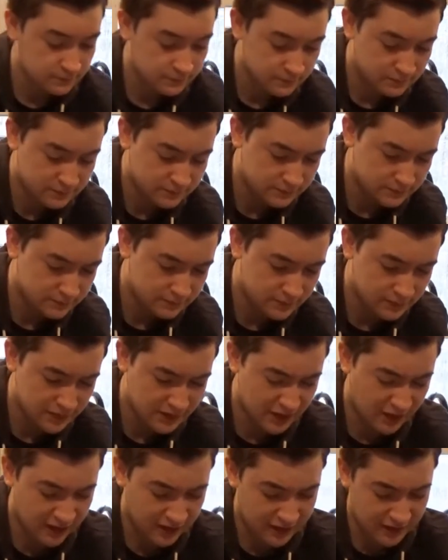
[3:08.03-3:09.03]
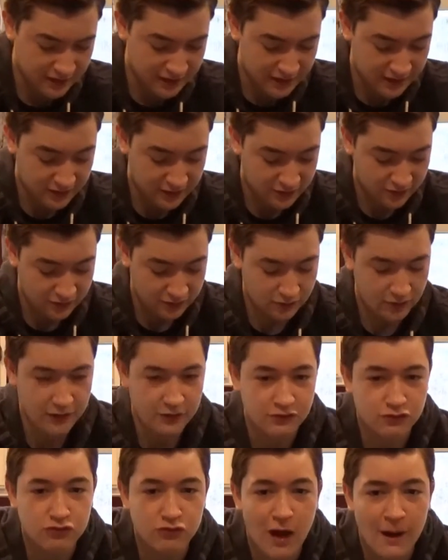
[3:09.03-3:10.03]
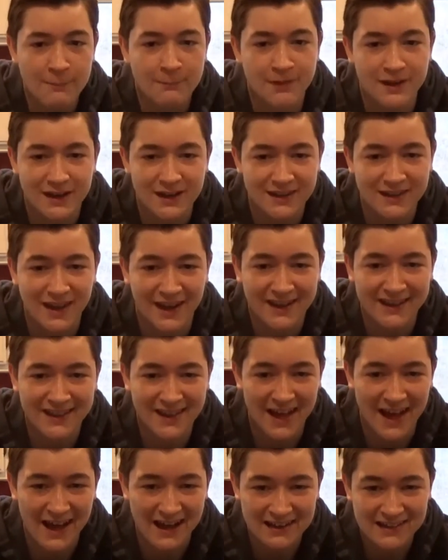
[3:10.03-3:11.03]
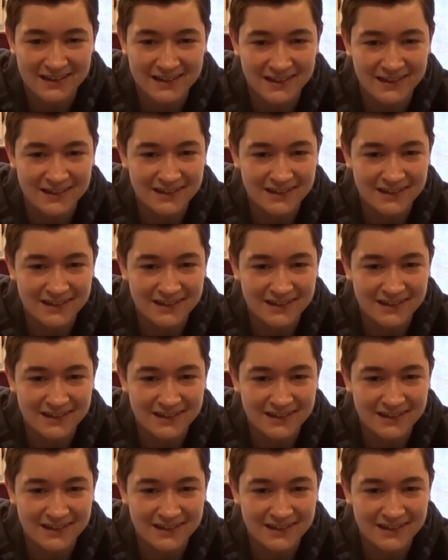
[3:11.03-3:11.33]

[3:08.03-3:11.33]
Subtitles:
and then you just sort of drop it in like that.